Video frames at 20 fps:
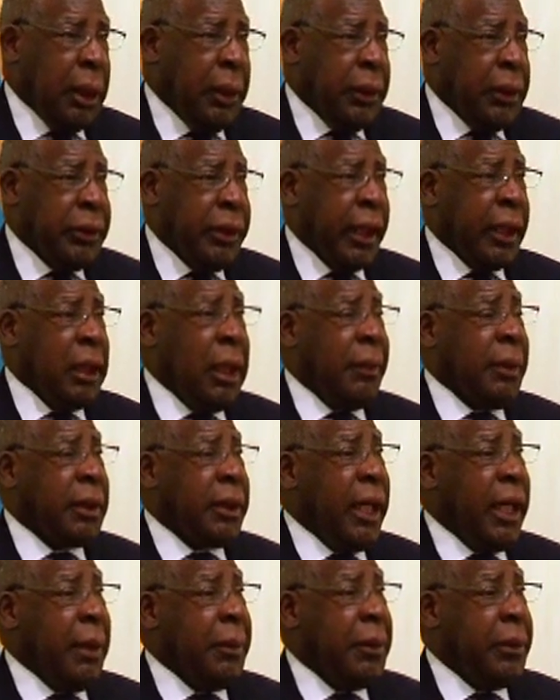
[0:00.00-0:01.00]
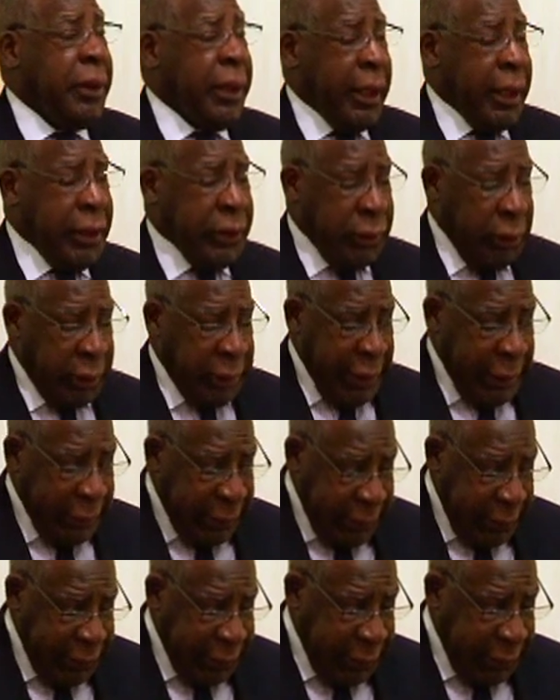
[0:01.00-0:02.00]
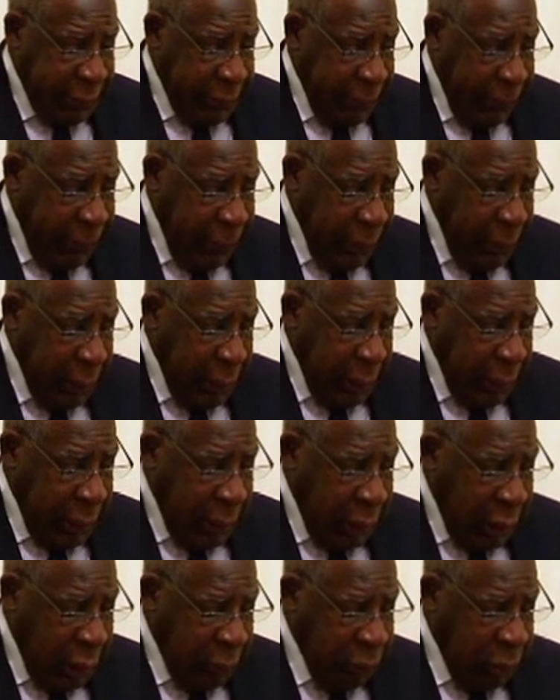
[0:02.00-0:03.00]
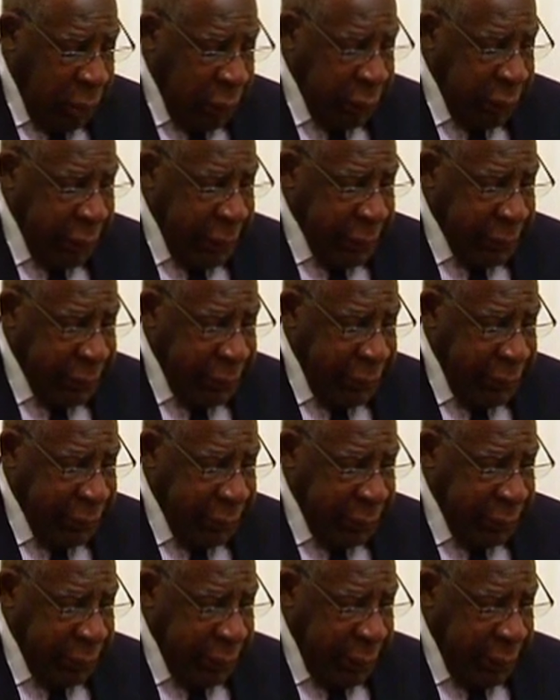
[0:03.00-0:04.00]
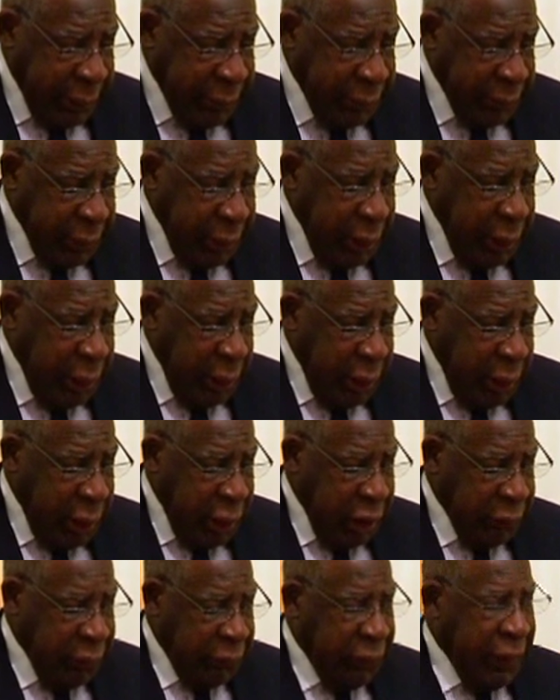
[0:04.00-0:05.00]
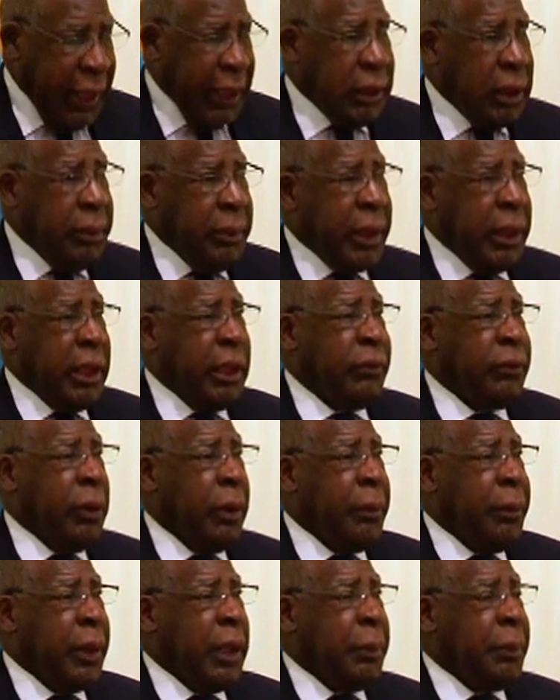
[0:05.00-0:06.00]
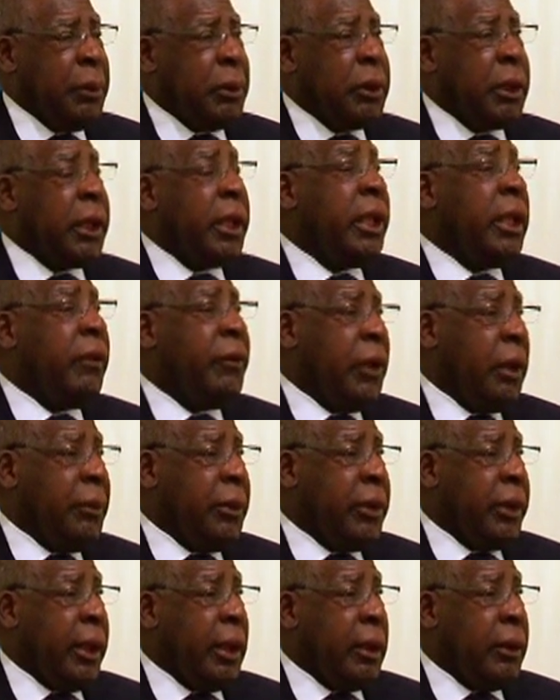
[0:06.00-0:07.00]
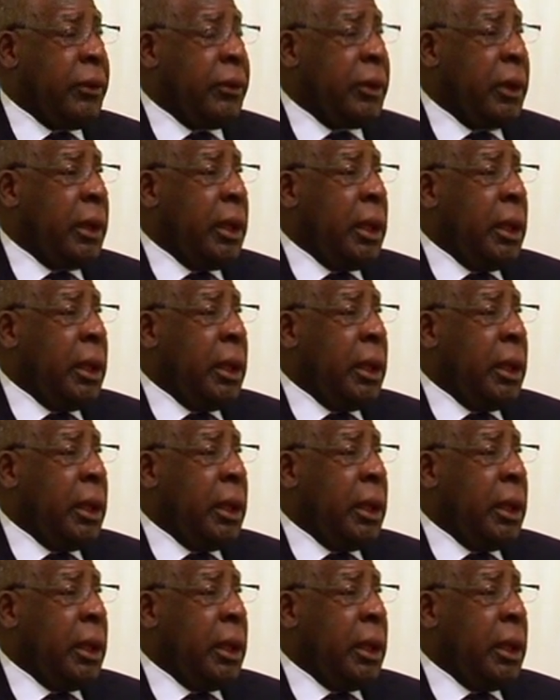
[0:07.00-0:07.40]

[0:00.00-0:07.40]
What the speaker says: these economic time things are not easy. But what EITC does is provide the means for people to care for themselves.